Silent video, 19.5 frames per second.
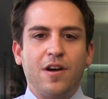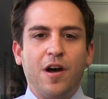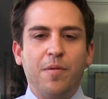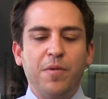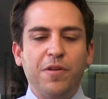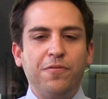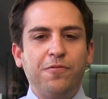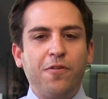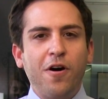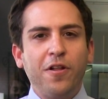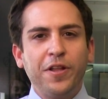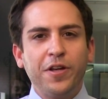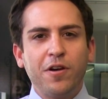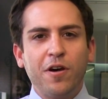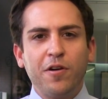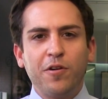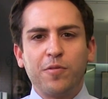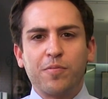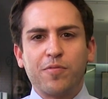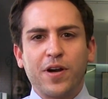Amid falling
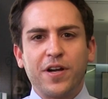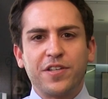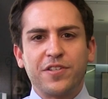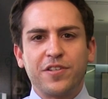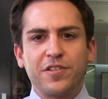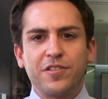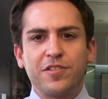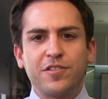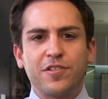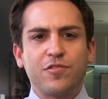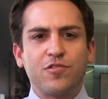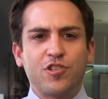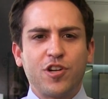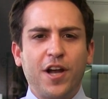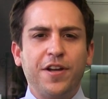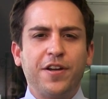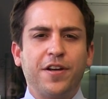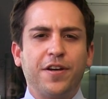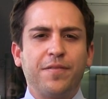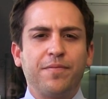oil prices,
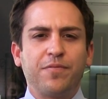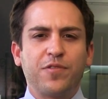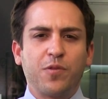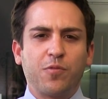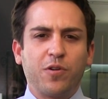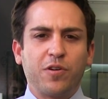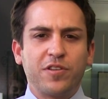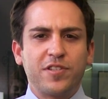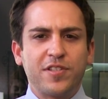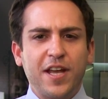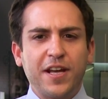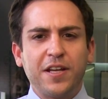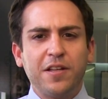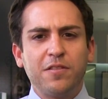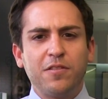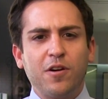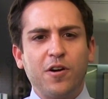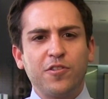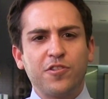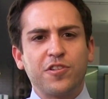China, the world's
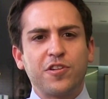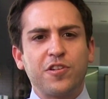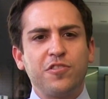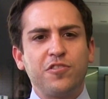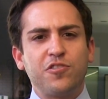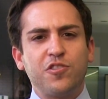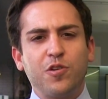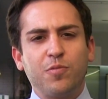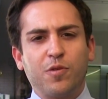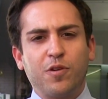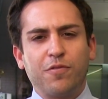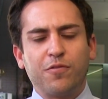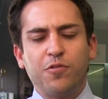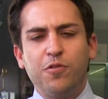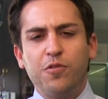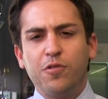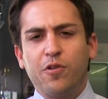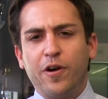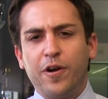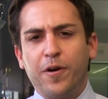second largest consumer of
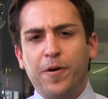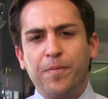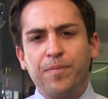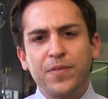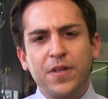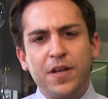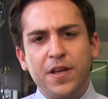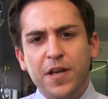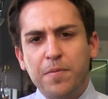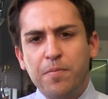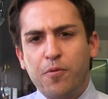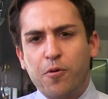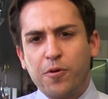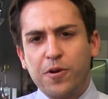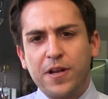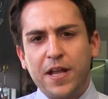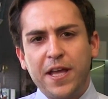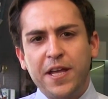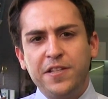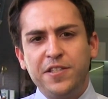crude oil,
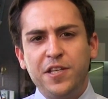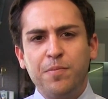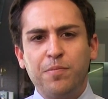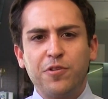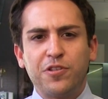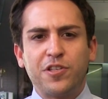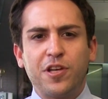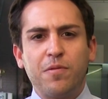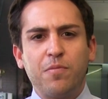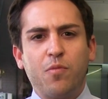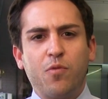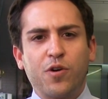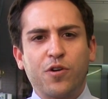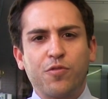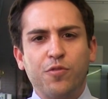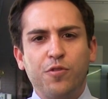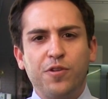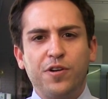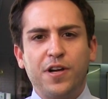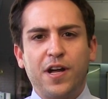imported 18% more
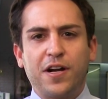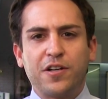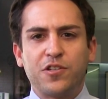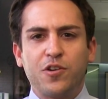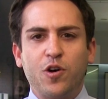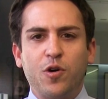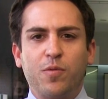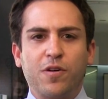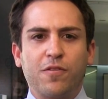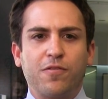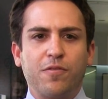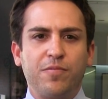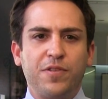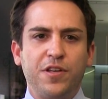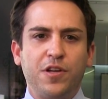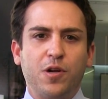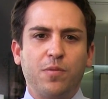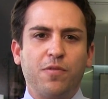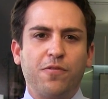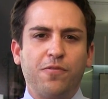crude in October from the
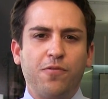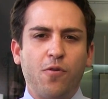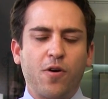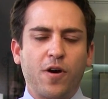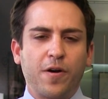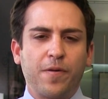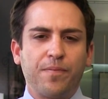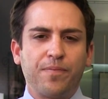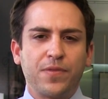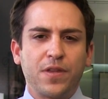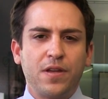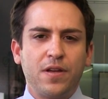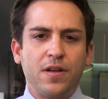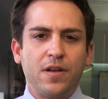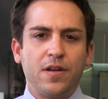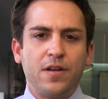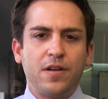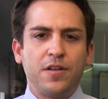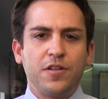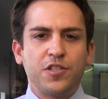year before.
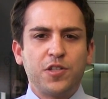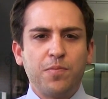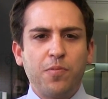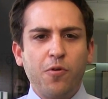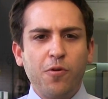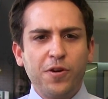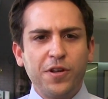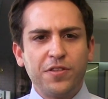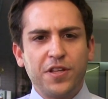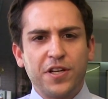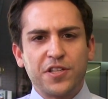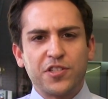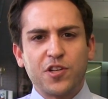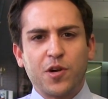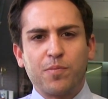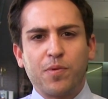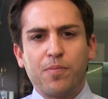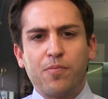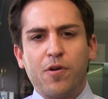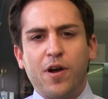Supporting this, our
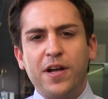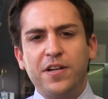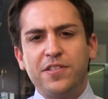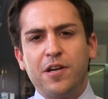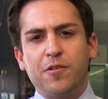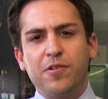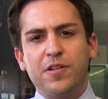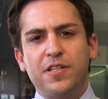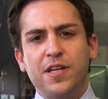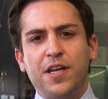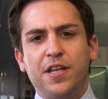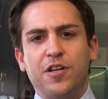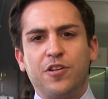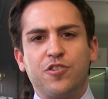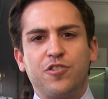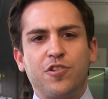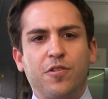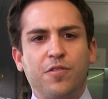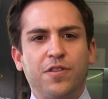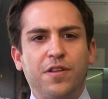proprietary data
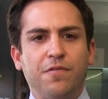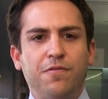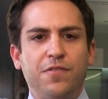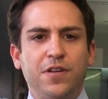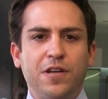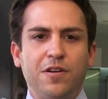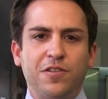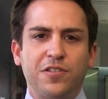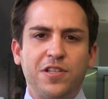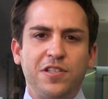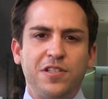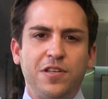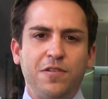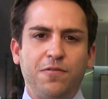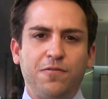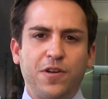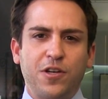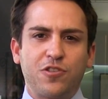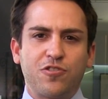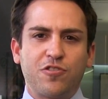showed that VLCC
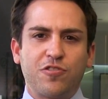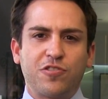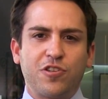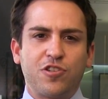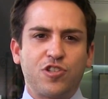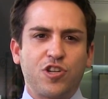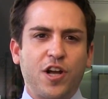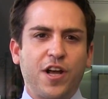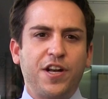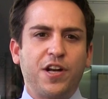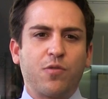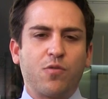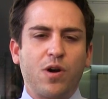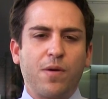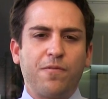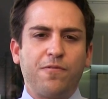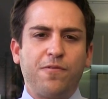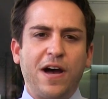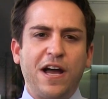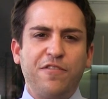fixtures to China were
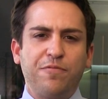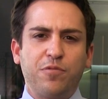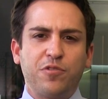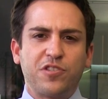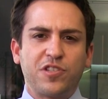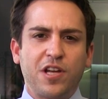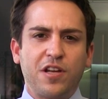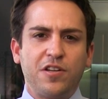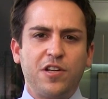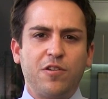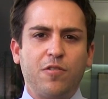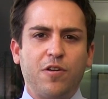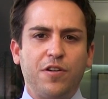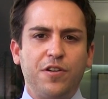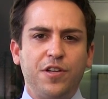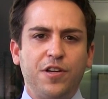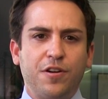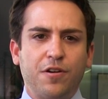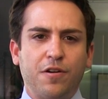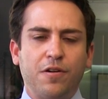up 5%
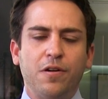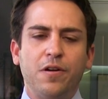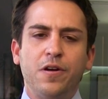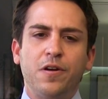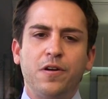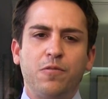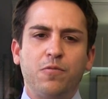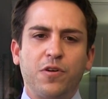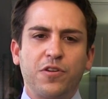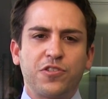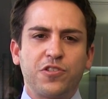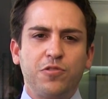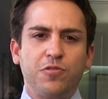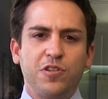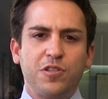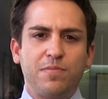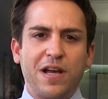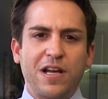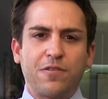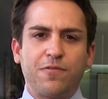year-on-year, while
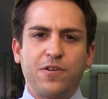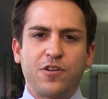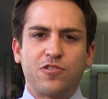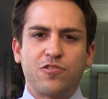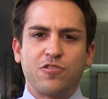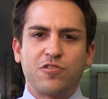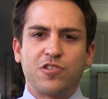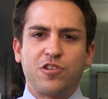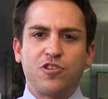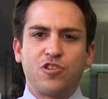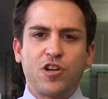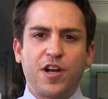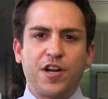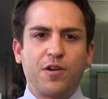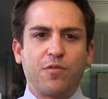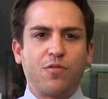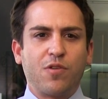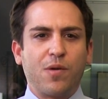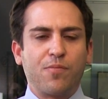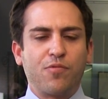Suezmax fixtures to
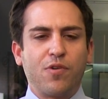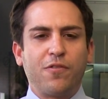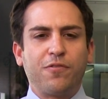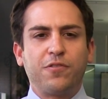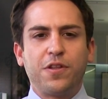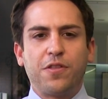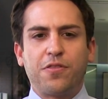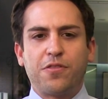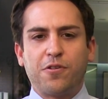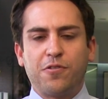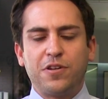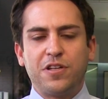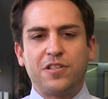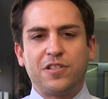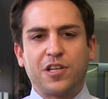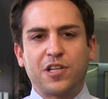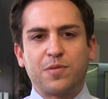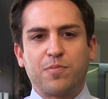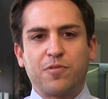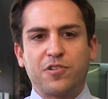China were up roughly
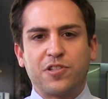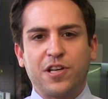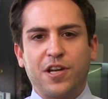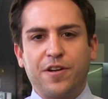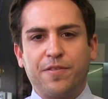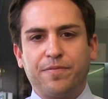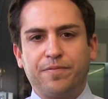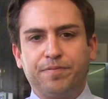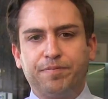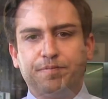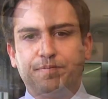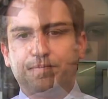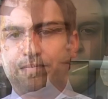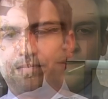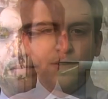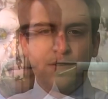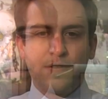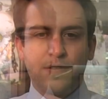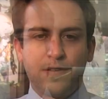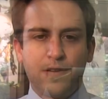36%.
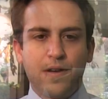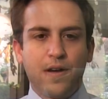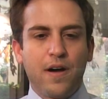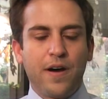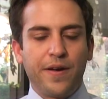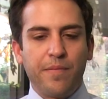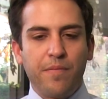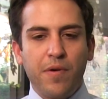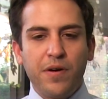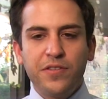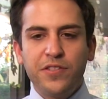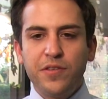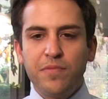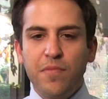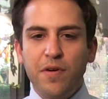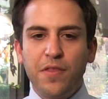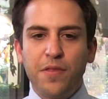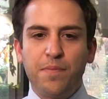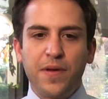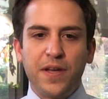On a
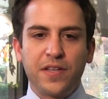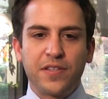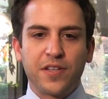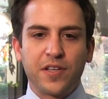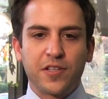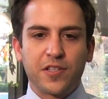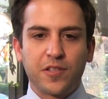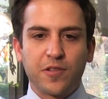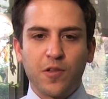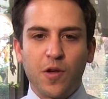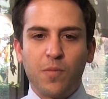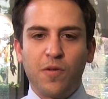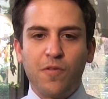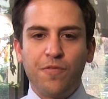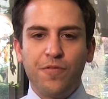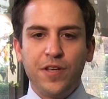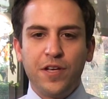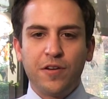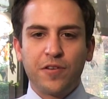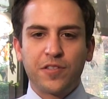month-to-month basis, global
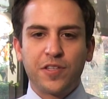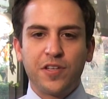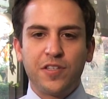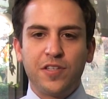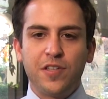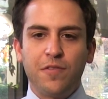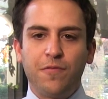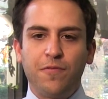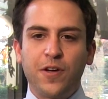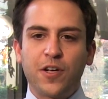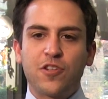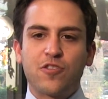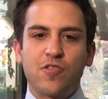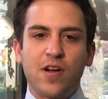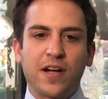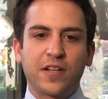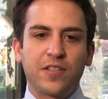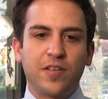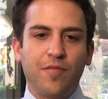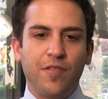VLCC fixture
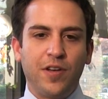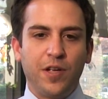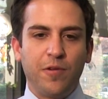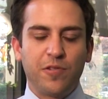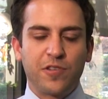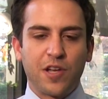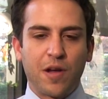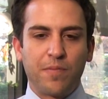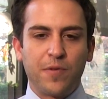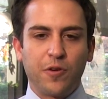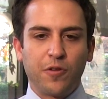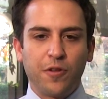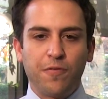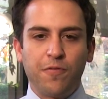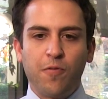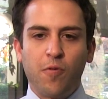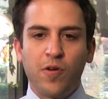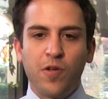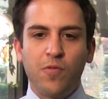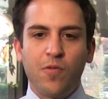activity was up nearly
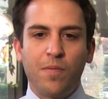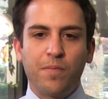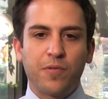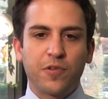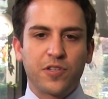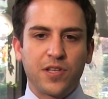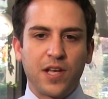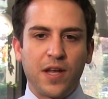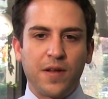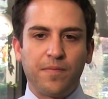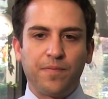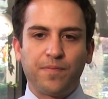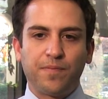41%,